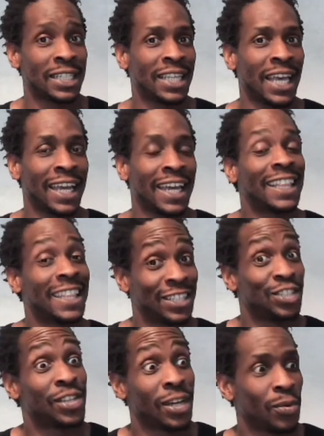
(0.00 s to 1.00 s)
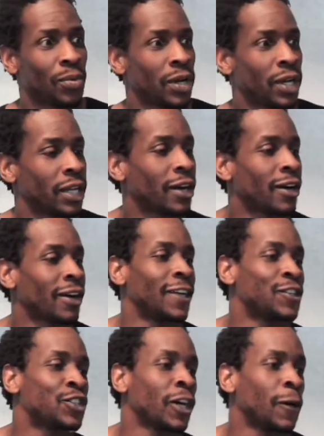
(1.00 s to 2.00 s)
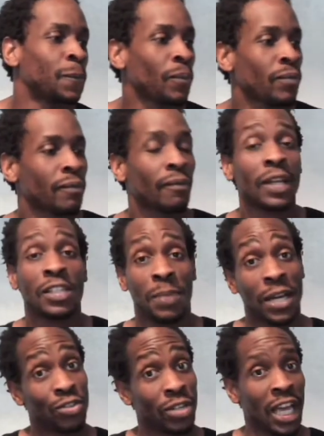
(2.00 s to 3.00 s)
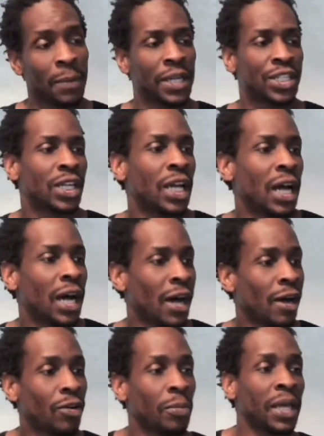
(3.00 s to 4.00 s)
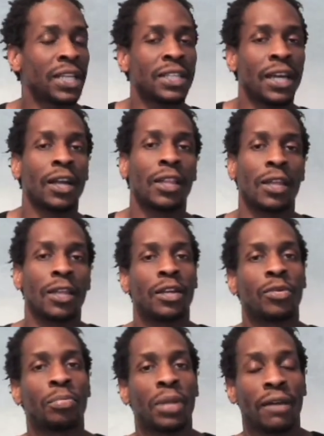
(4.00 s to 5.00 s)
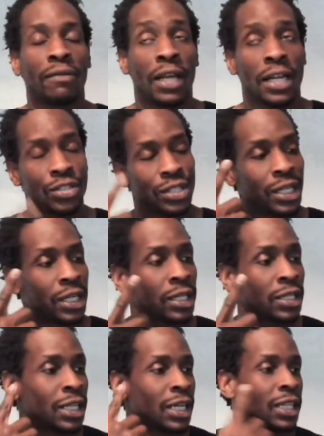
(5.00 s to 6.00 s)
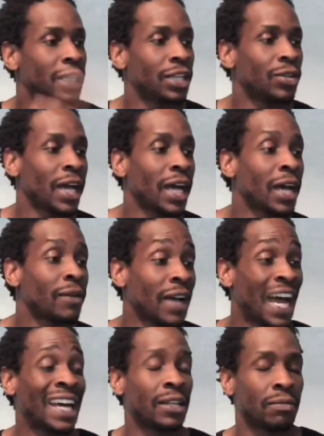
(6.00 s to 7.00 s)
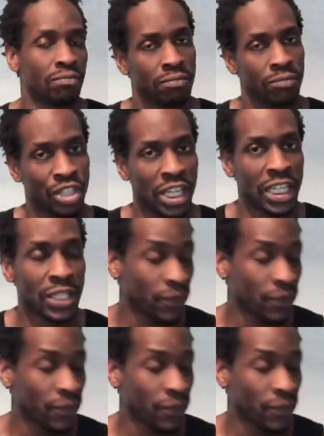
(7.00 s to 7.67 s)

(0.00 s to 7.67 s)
say it, then she's gonna want it. All right, so special damage. Aquaman is there clearly to deal with Black Flash. Duh. Then you have Jace